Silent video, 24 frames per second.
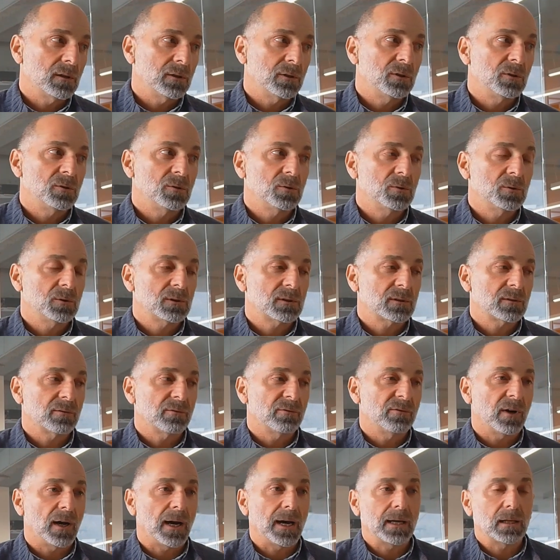use
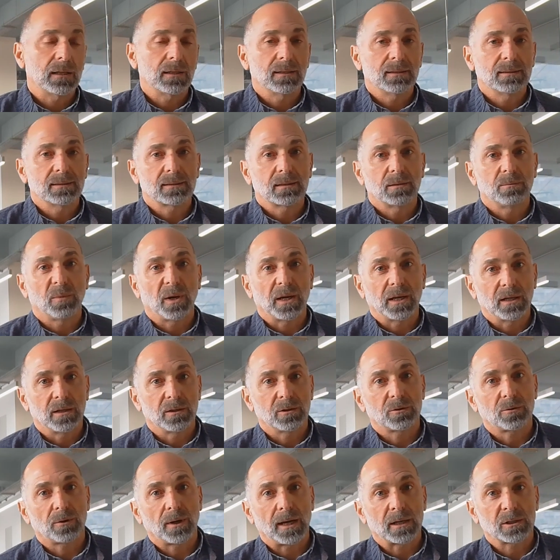violence in my
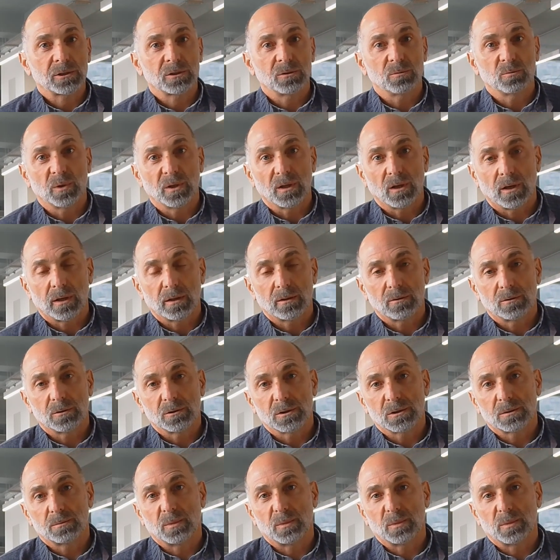interaction with others